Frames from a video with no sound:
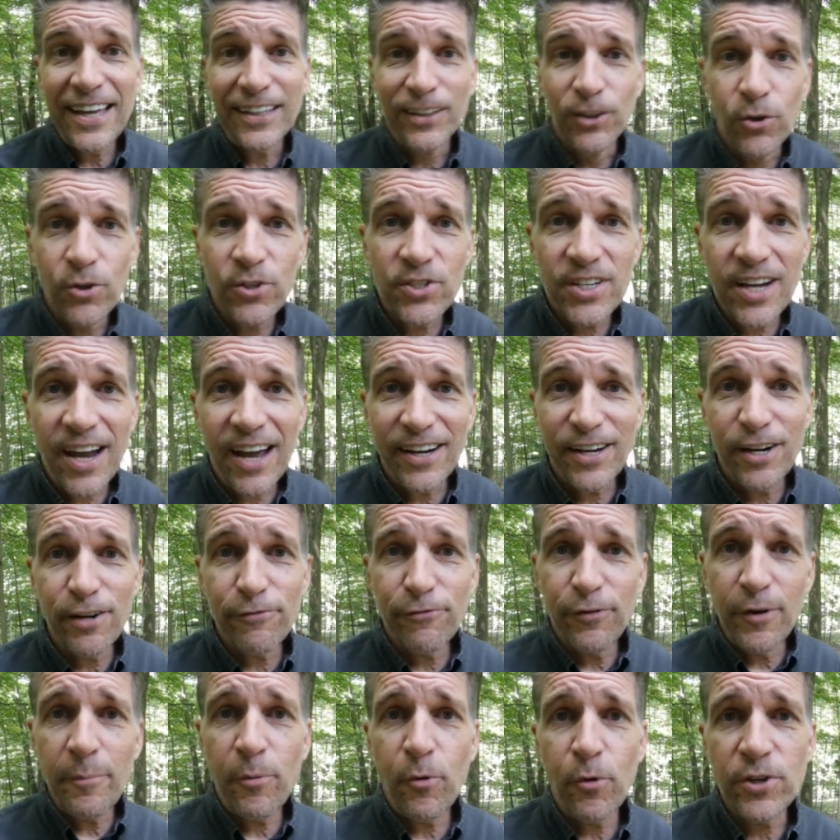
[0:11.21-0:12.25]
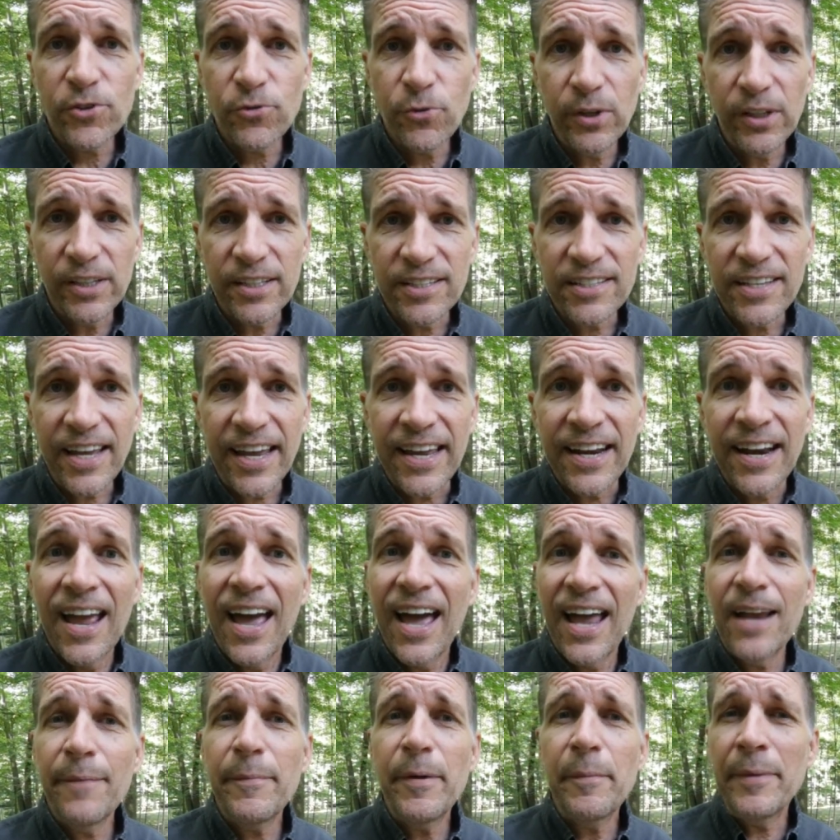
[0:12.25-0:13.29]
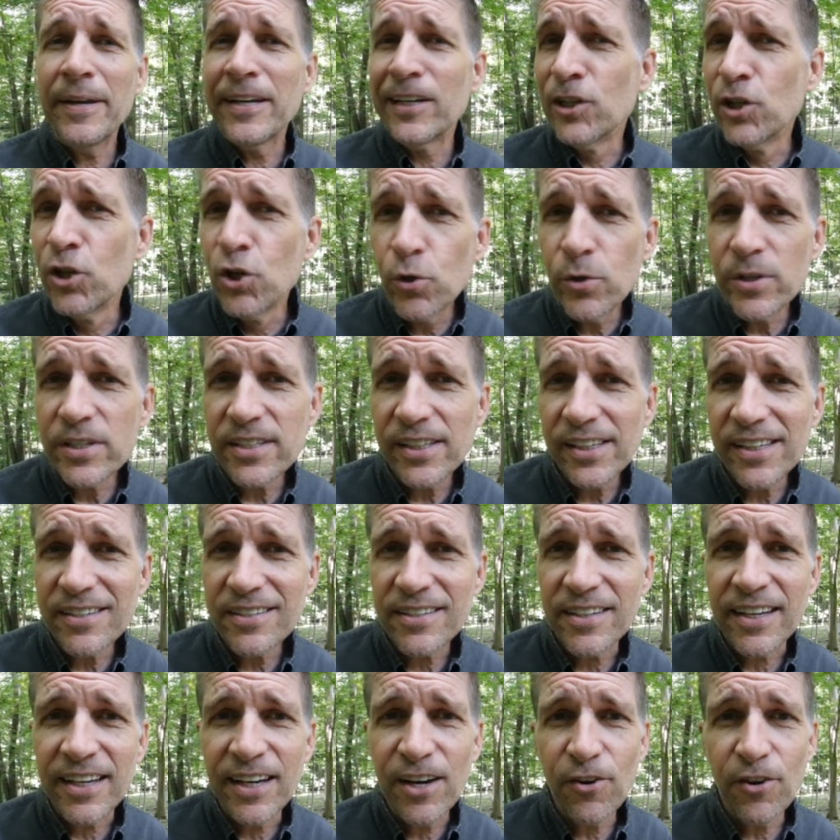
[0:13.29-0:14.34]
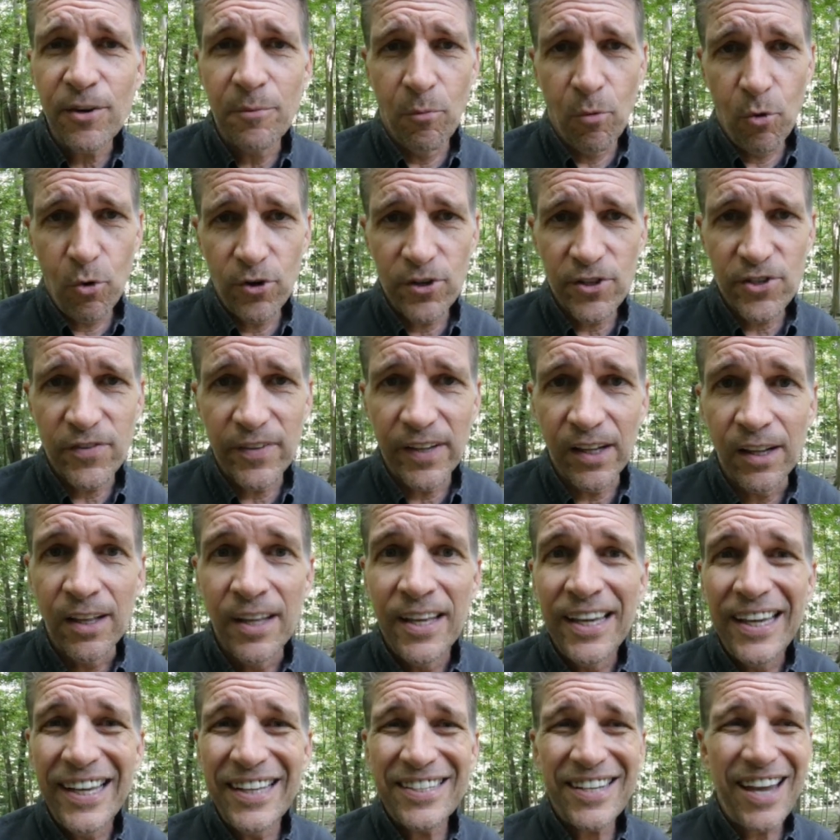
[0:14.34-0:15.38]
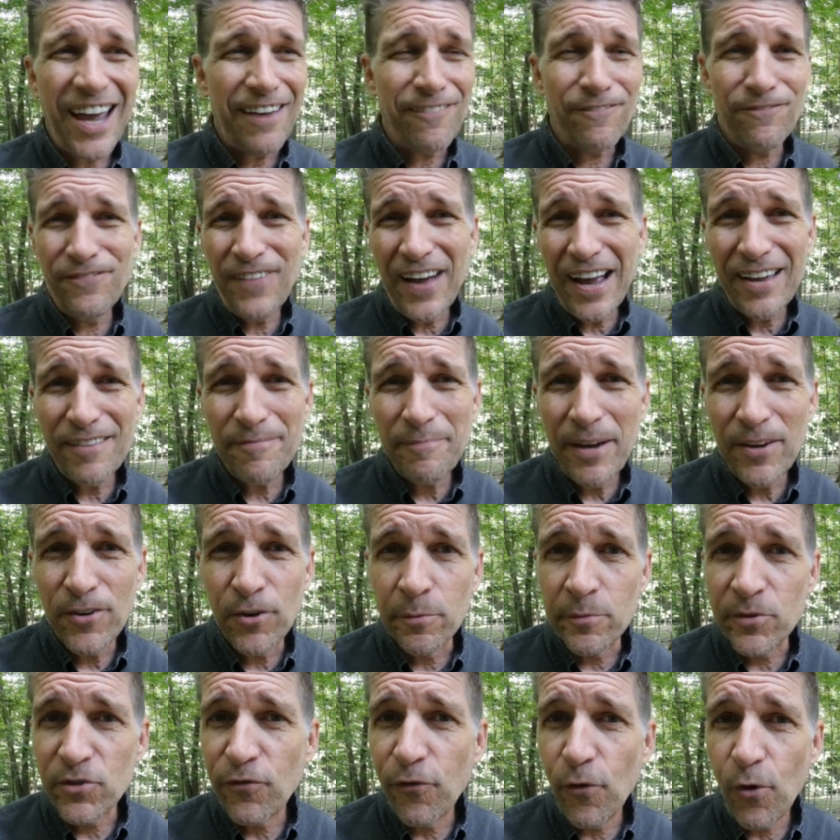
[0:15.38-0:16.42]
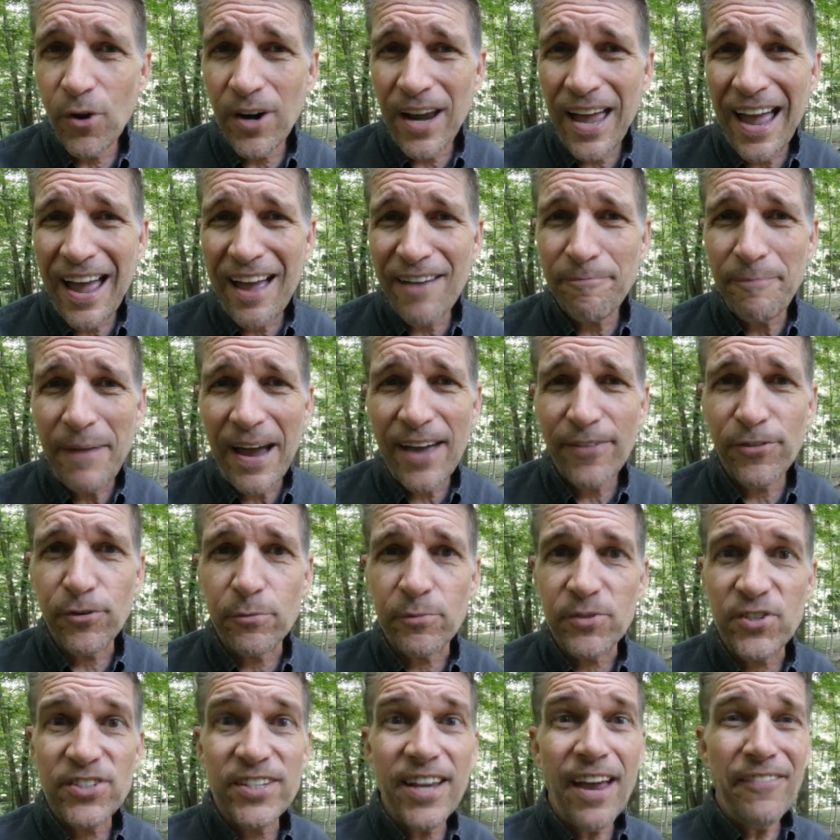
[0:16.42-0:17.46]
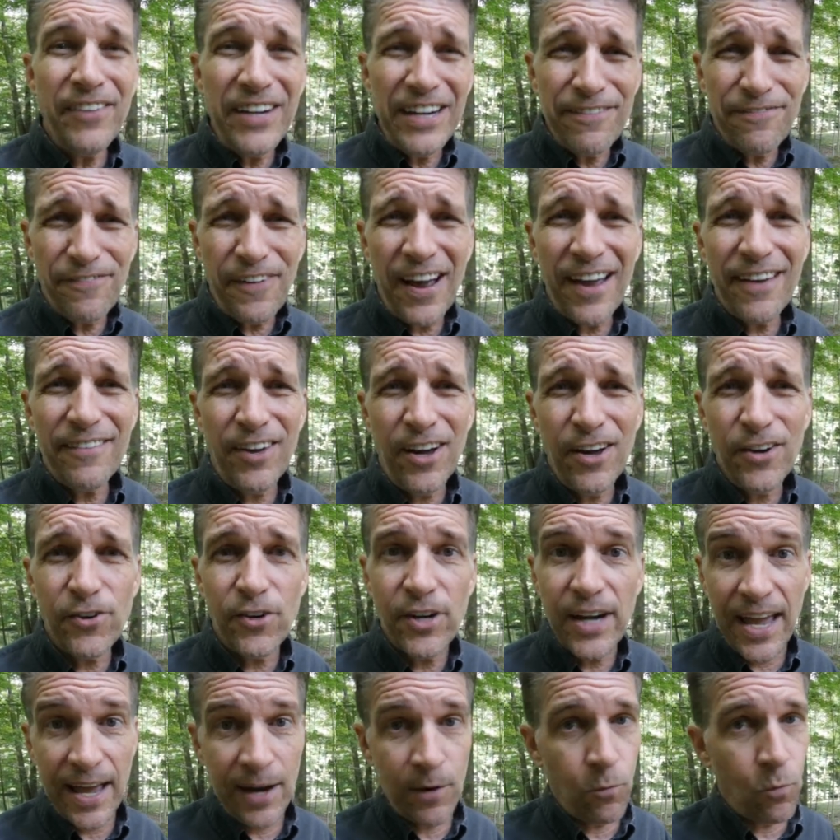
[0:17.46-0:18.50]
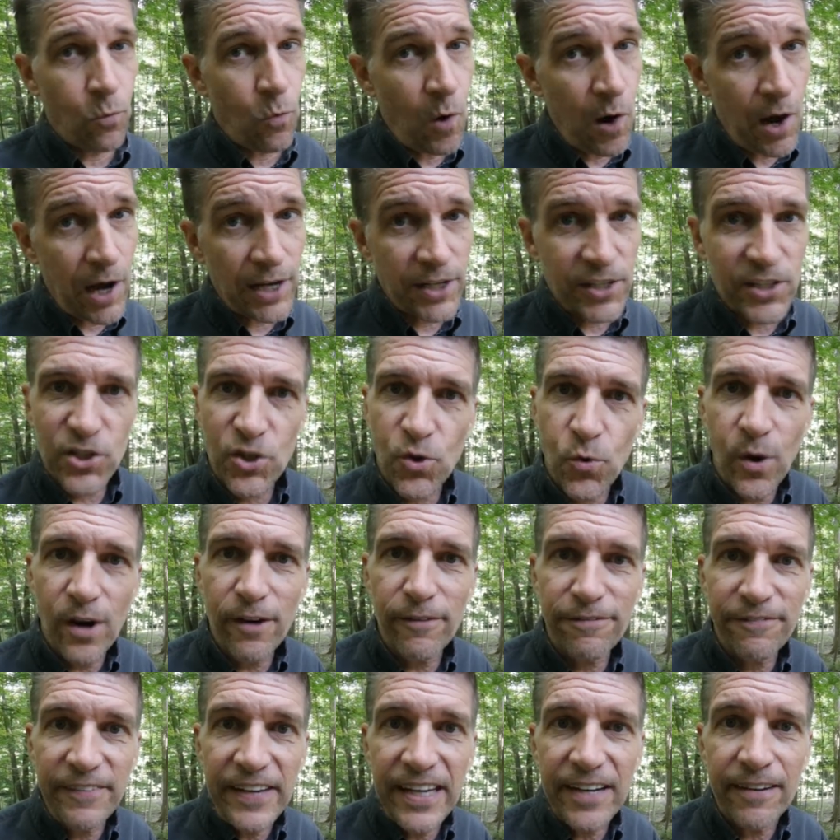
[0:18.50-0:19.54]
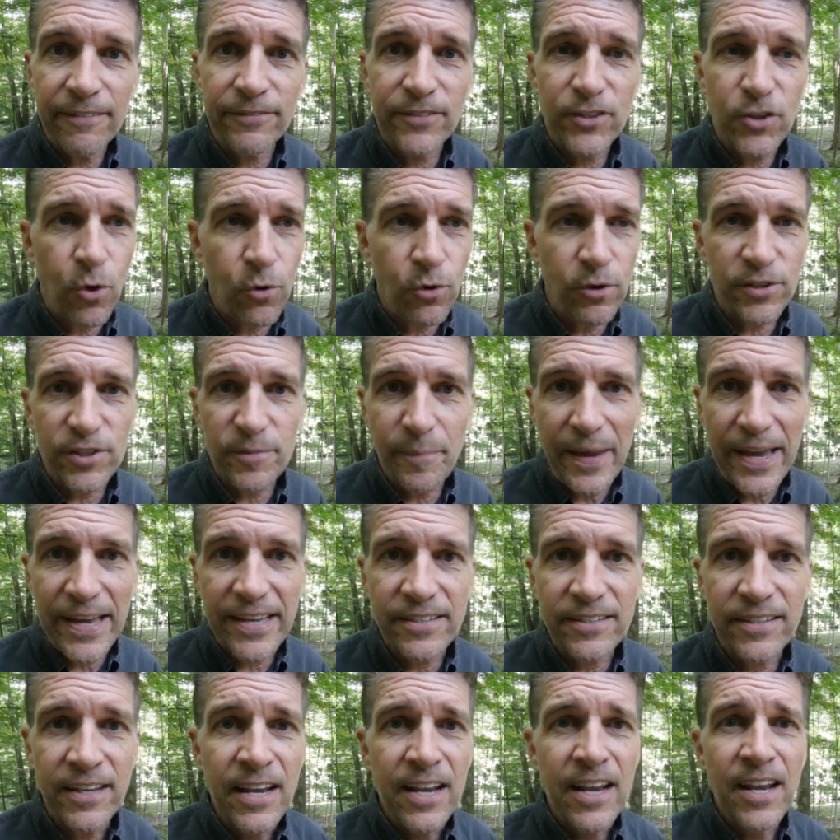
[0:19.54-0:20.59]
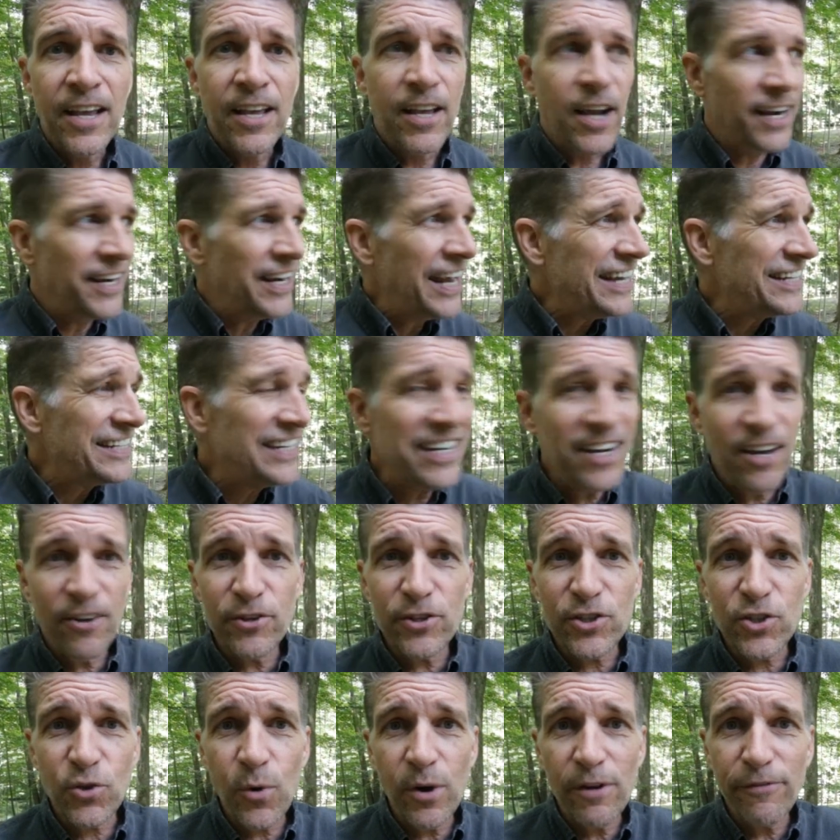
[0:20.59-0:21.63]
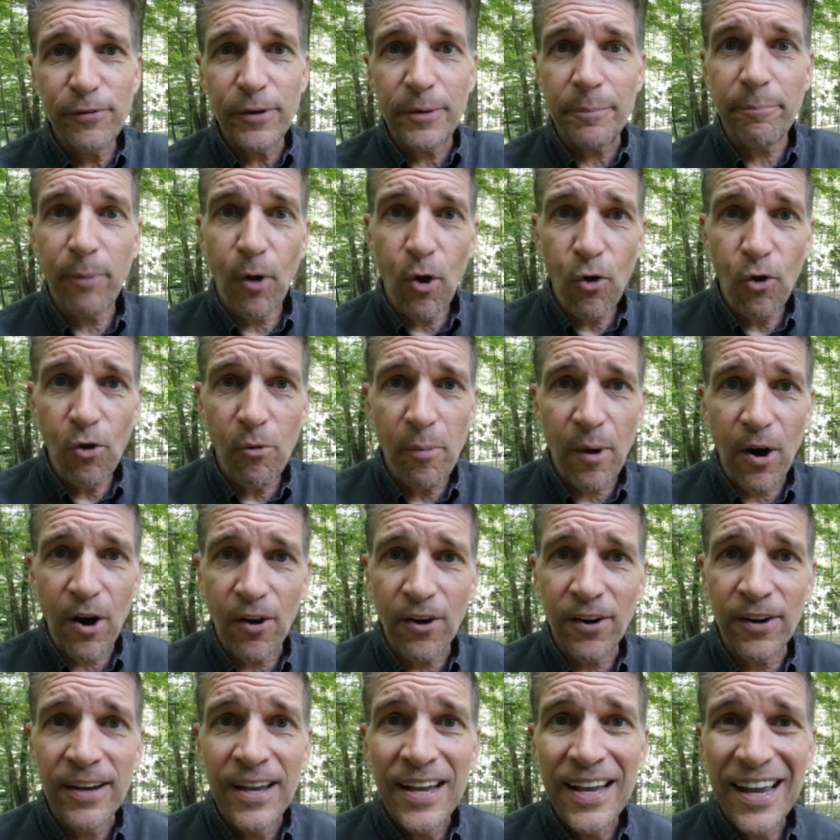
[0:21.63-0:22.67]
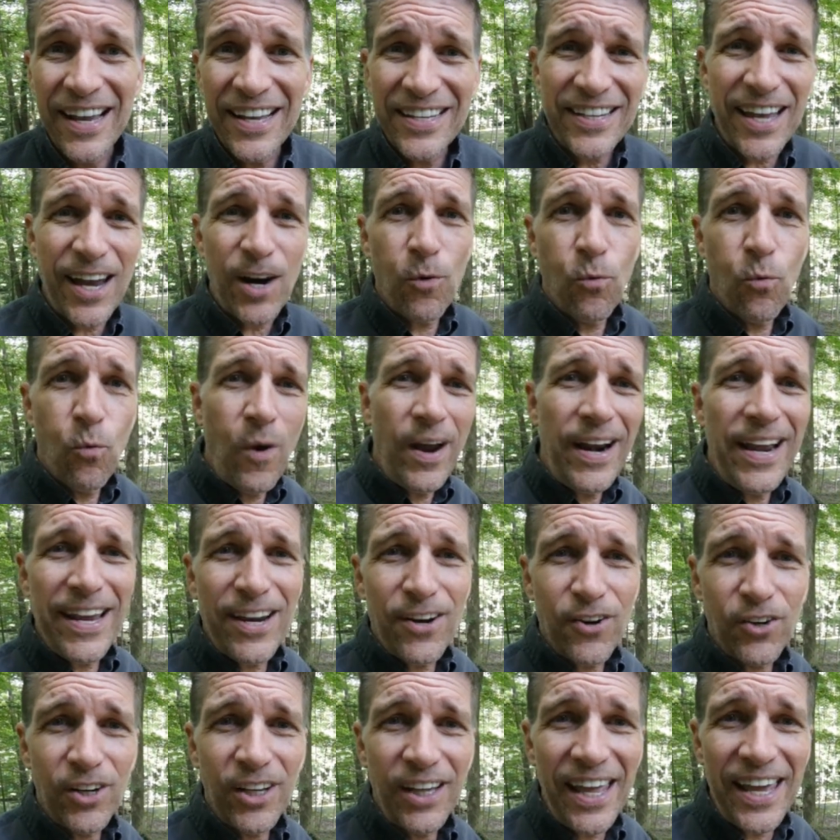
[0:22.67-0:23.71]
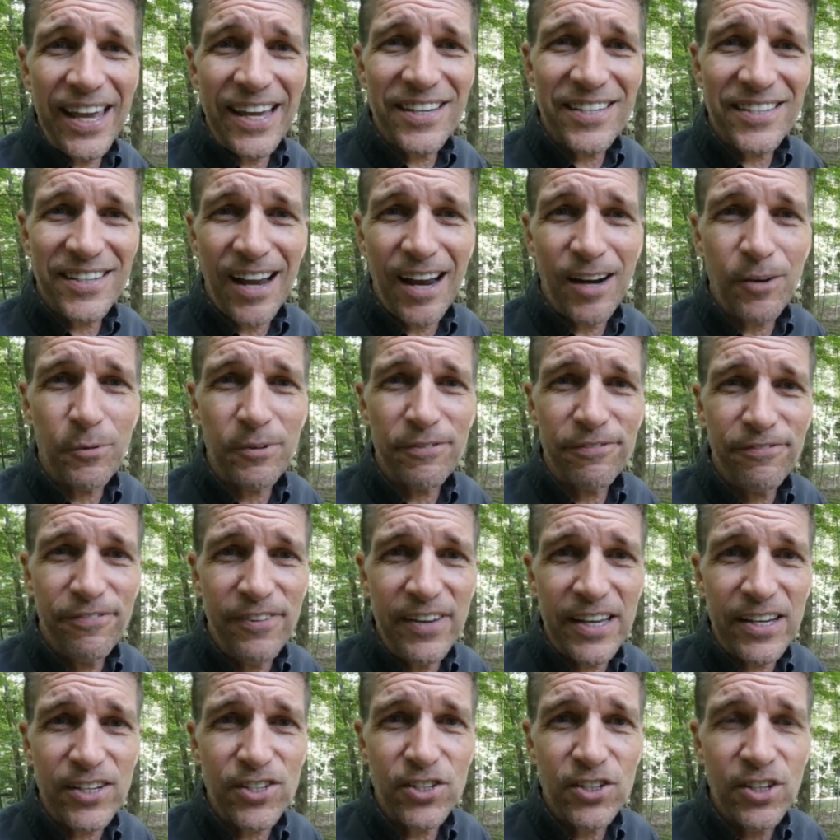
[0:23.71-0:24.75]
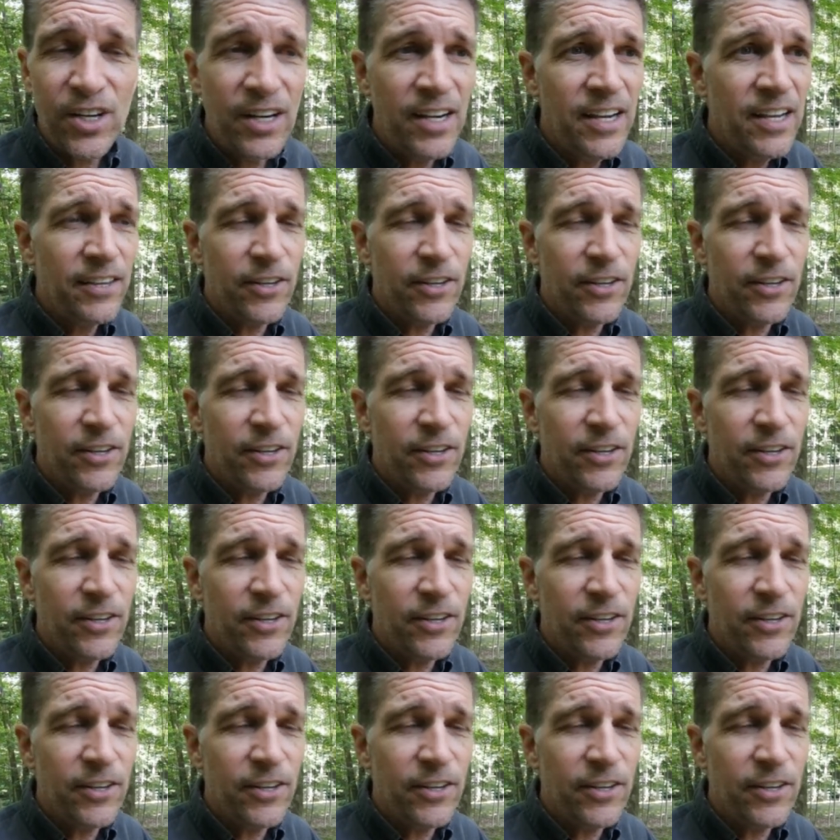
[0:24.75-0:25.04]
Loren Scott here, Front Porch Real Estate, and I'm at my newest listing here in Mooresville. It's got five bedrooms, four and a half bathrooms, 7,501 square feet of total space, a 1,900 square foot pole barn. It's got a one acre lake stocked with fish.